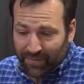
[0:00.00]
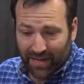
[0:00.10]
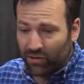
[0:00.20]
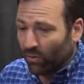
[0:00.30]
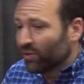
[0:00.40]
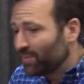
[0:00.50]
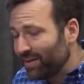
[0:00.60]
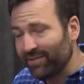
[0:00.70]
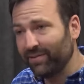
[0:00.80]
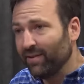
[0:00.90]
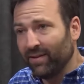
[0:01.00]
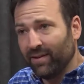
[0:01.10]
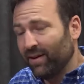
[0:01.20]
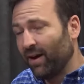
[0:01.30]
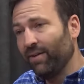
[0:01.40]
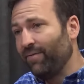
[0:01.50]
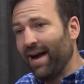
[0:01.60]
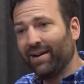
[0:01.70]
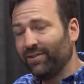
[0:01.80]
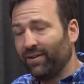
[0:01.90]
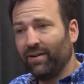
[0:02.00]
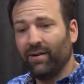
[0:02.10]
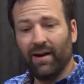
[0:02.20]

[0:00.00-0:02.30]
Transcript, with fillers: endorsements are a factor,